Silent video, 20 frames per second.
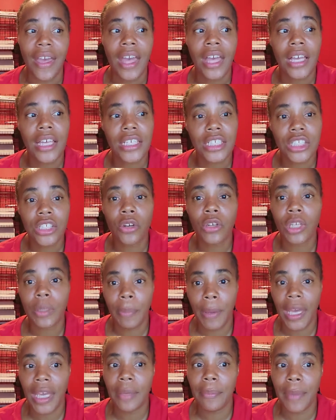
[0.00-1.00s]
concerning
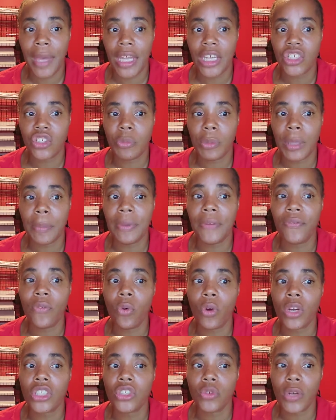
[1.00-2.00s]
pain management
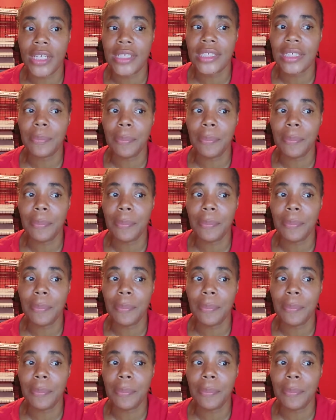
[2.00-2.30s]
before addressing